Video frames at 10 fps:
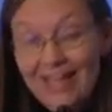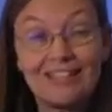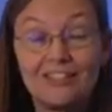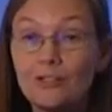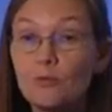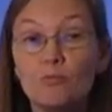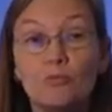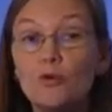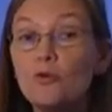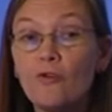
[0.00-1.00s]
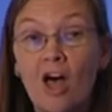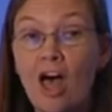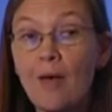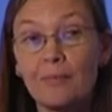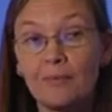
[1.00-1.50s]
is to move
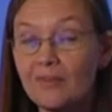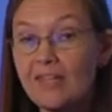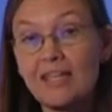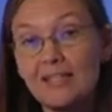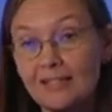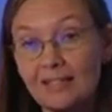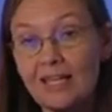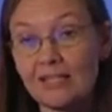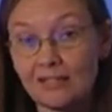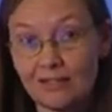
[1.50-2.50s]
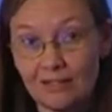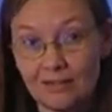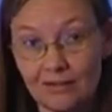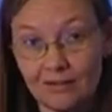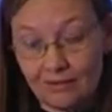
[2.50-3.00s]
up these
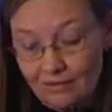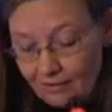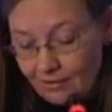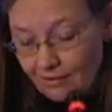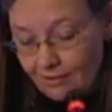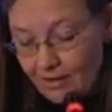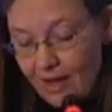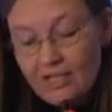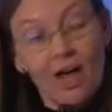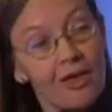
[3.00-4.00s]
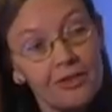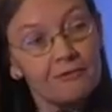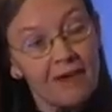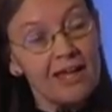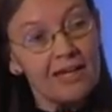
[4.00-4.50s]
lists and other
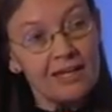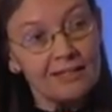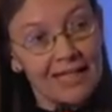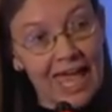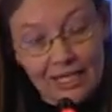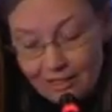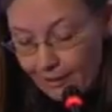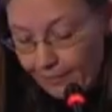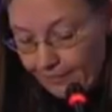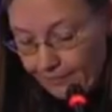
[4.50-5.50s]
rankings like them.